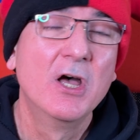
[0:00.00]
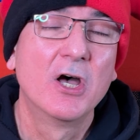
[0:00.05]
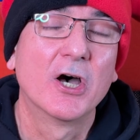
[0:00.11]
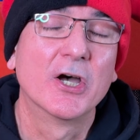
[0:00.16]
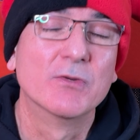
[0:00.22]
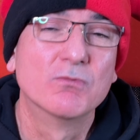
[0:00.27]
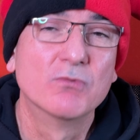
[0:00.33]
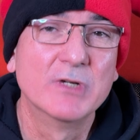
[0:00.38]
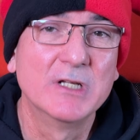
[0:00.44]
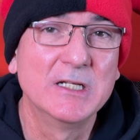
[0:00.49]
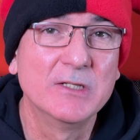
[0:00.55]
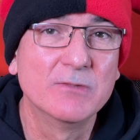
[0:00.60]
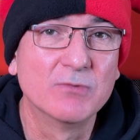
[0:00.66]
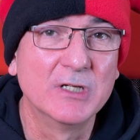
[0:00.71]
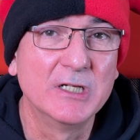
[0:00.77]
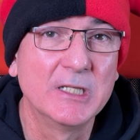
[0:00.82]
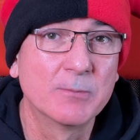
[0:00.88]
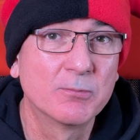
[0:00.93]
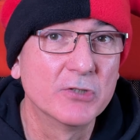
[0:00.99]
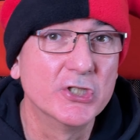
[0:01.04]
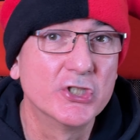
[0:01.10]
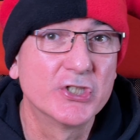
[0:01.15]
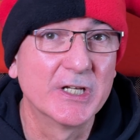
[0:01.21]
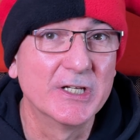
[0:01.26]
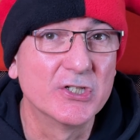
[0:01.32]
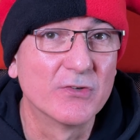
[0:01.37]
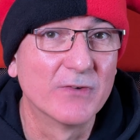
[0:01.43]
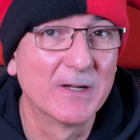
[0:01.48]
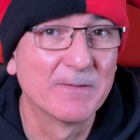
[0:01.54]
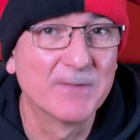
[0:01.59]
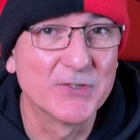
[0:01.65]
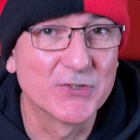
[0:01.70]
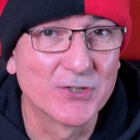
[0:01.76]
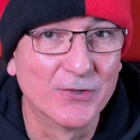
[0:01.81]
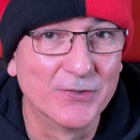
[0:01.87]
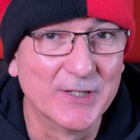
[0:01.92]
I really, really appreciate your
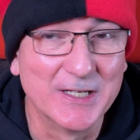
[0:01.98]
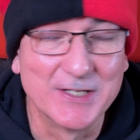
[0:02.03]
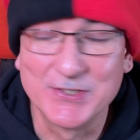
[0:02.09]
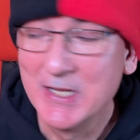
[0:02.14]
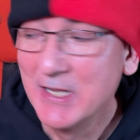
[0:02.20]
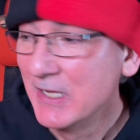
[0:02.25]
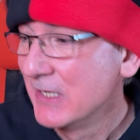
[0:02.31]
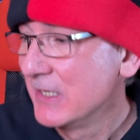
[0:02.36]
efforts on this.